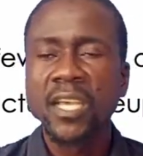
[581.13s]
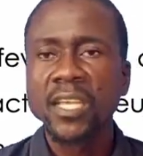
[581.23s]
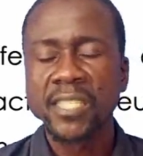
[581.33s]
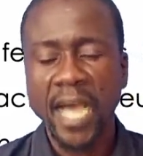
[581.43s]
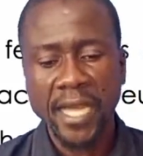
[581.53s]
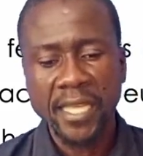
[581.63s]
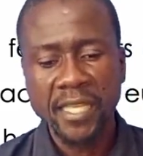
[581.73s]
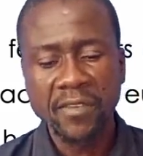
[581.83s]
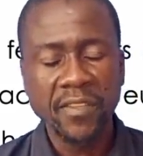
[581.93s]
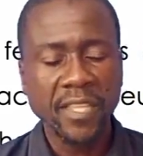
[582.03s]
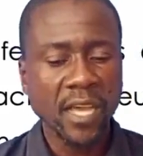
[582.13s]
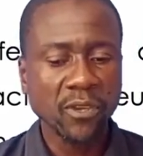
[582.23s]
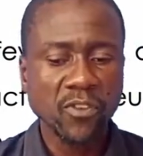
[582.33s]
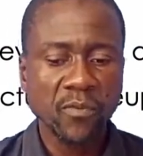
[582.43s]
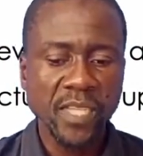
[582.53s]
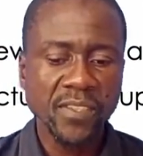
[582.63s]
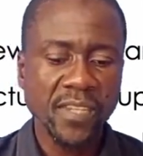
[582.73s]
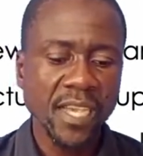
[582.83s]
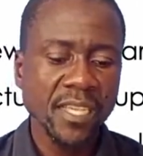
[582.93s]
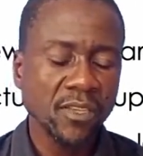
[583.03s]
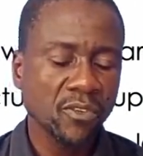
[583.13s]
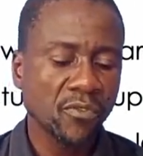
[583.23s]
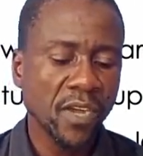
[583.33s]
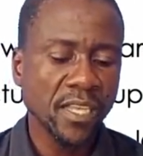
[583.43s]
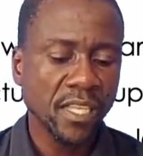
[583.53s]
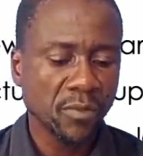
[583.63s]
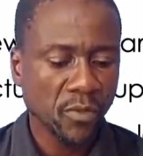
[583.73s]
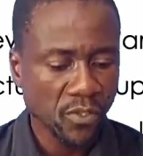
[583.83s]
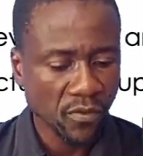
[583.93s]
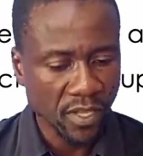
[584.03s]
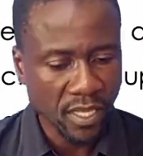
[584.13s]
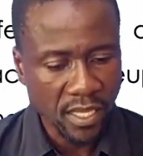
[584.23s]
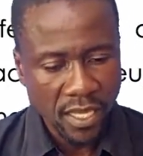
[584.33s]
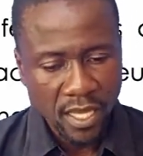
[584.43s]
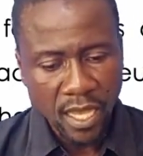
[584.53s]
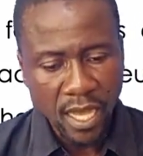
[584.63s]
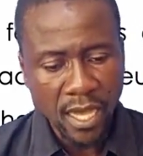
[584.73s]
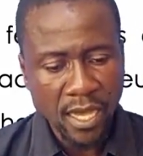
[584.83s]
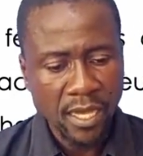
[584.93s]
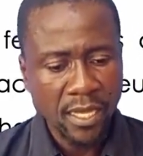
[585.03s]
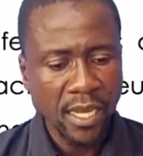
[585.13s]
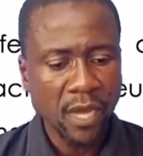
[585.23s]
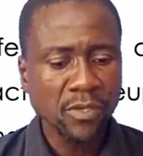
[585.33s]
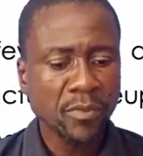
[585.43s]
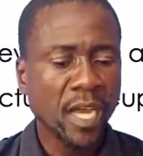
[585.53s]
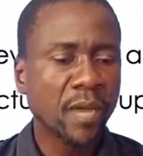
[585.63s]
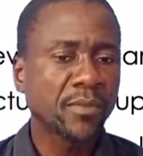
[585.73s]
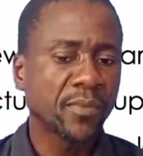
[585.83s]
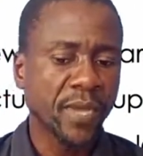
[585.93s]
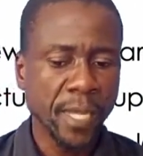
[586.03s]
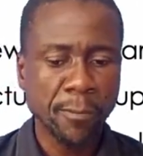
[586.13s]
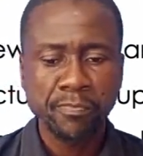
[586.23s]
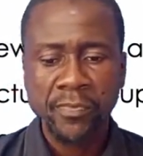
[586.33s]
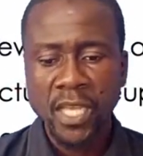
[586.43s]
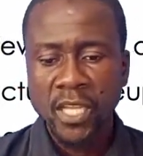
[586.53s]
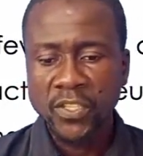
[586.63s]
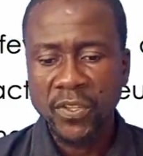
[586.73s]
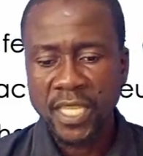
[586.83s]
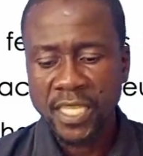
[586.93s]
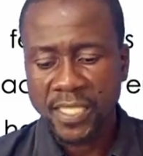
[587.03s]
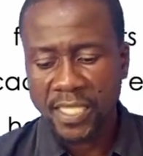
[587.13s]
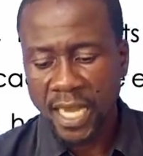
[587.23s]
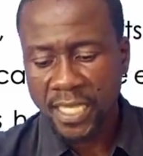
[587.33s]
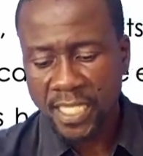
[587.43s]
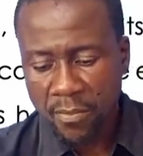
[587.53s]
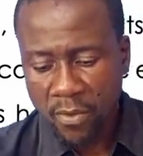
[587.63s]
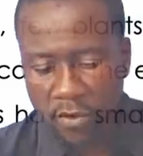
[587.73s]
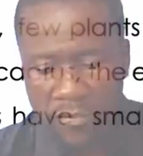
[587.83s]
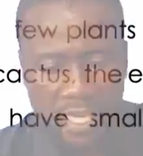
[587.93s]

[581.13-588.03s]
die. If a lot of plants die, you find that most of the ground becomes bare. So these are some of the